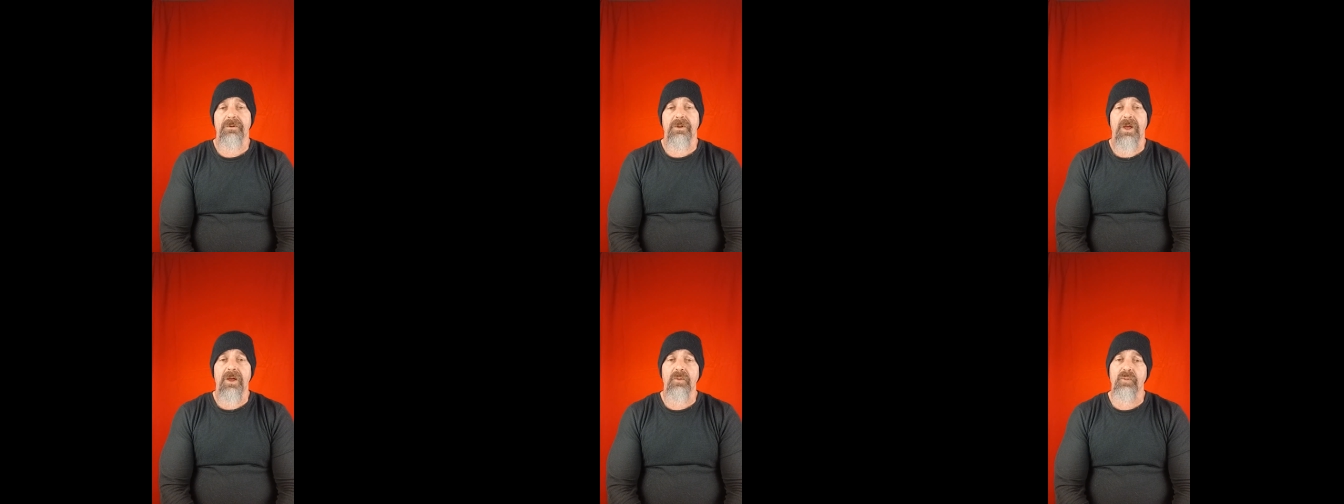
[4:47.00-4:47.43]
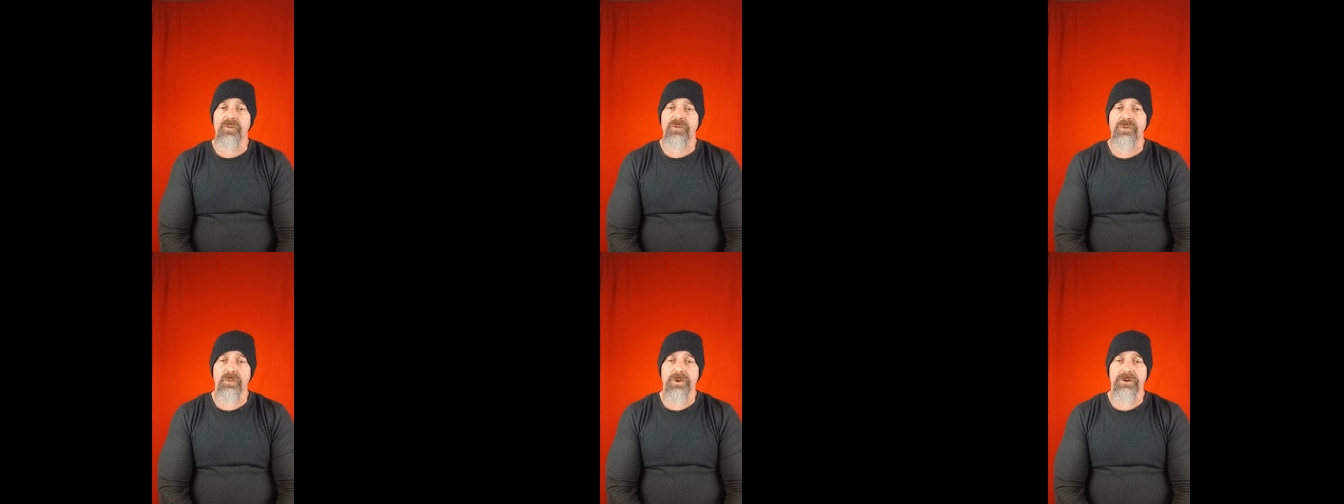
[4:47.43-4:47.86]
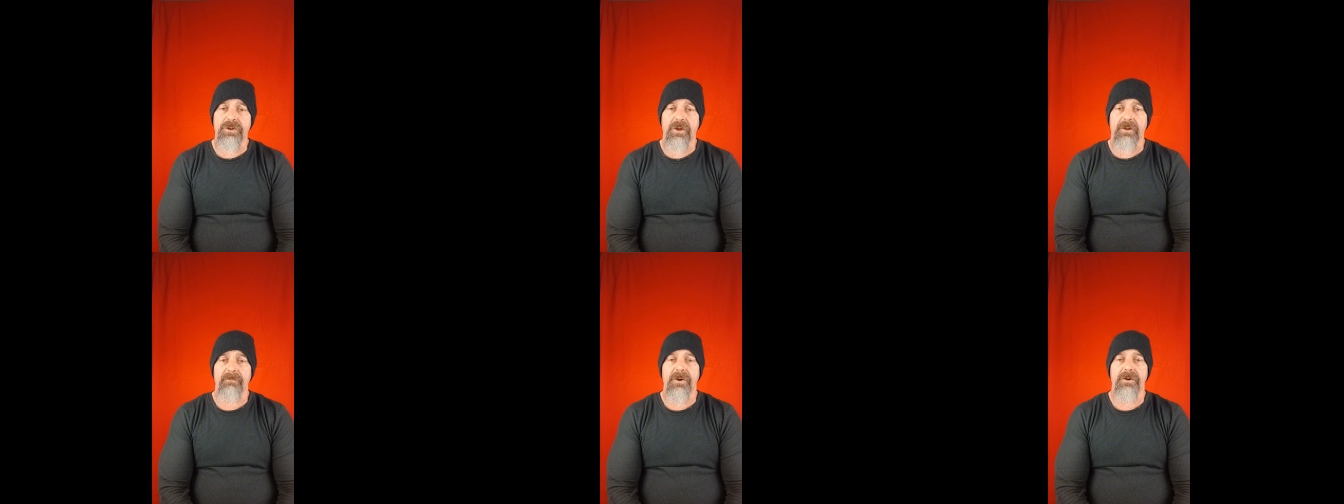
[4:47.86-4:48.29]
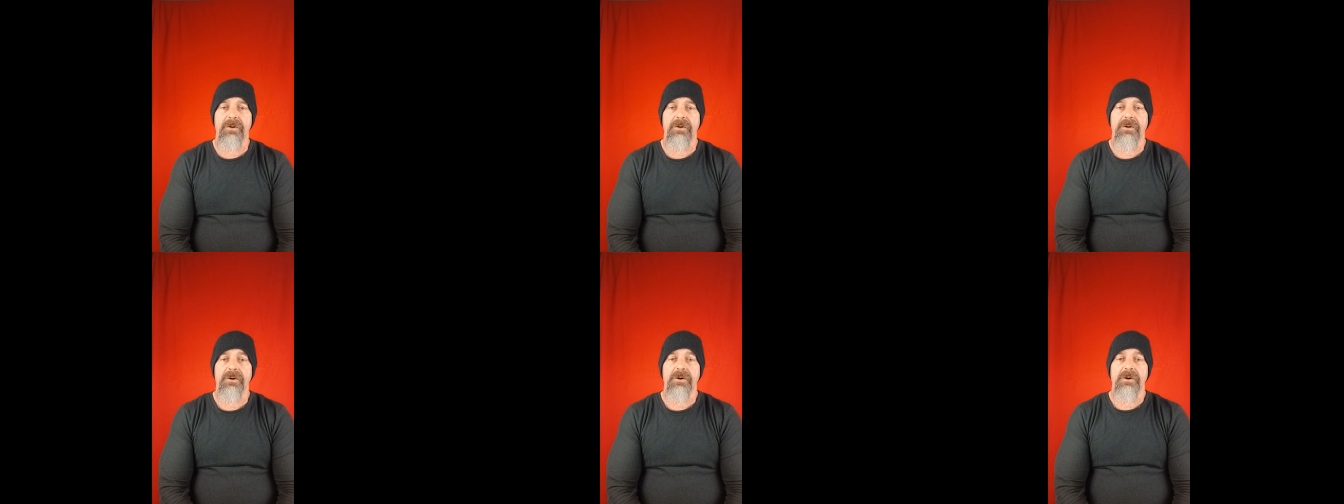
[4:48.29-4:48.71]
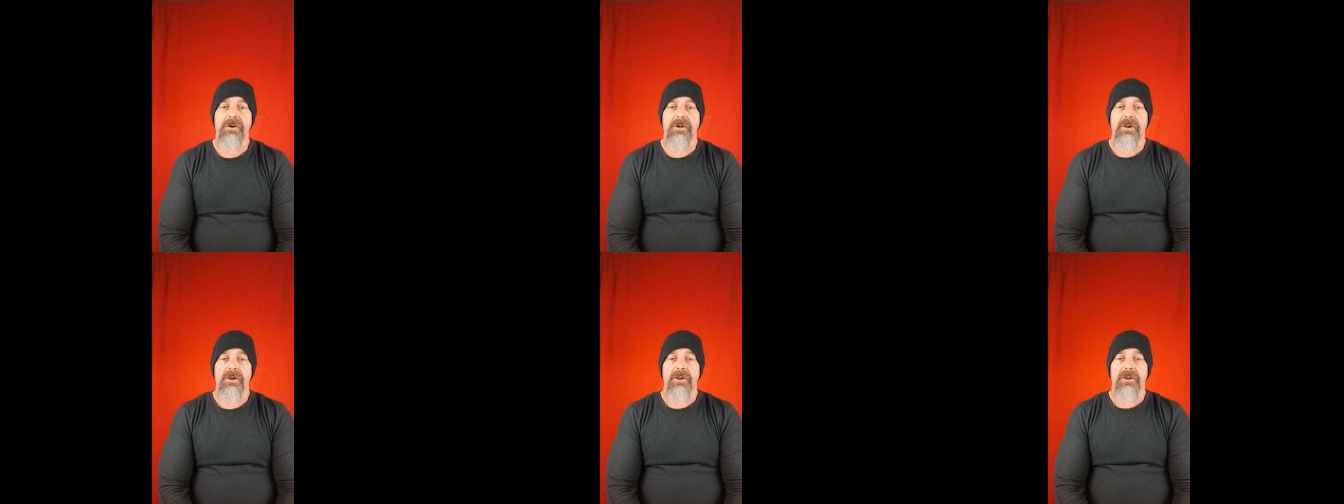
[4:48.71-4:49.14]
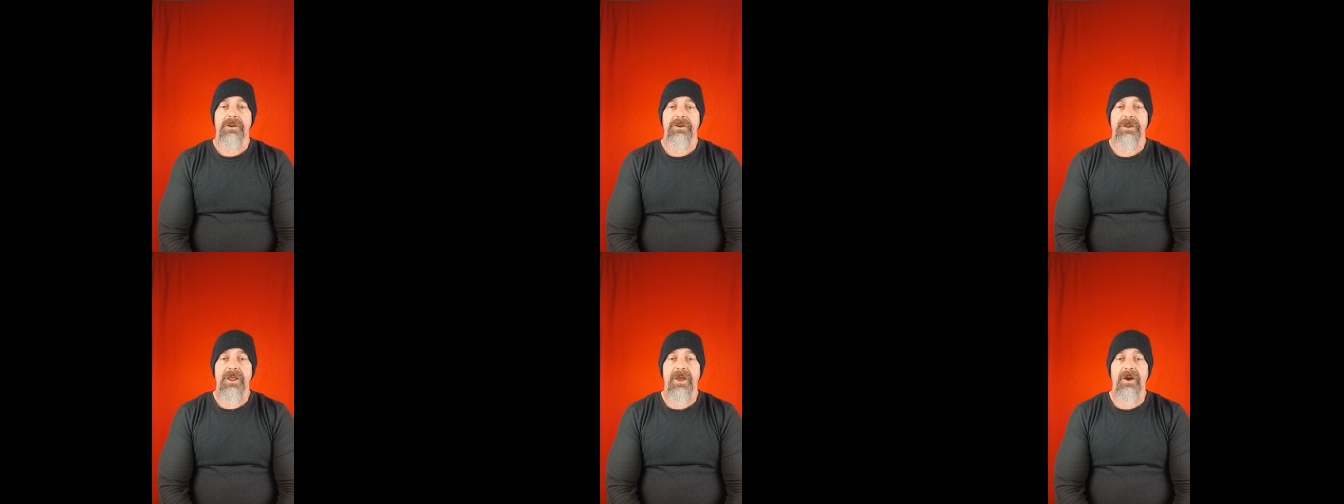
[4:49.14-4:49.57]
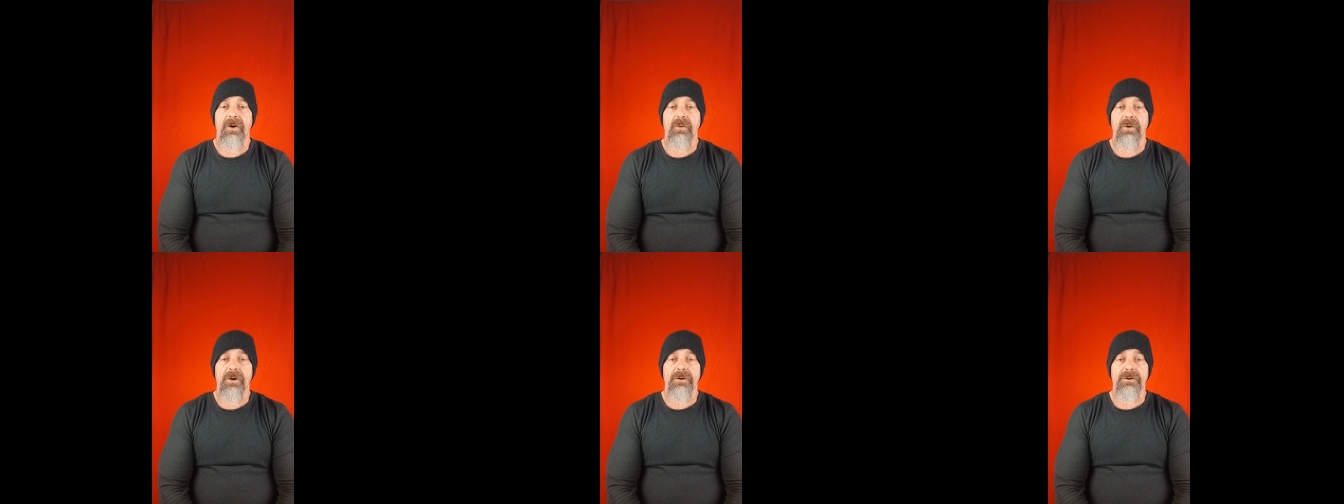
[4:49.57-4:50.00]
I was doing time. Now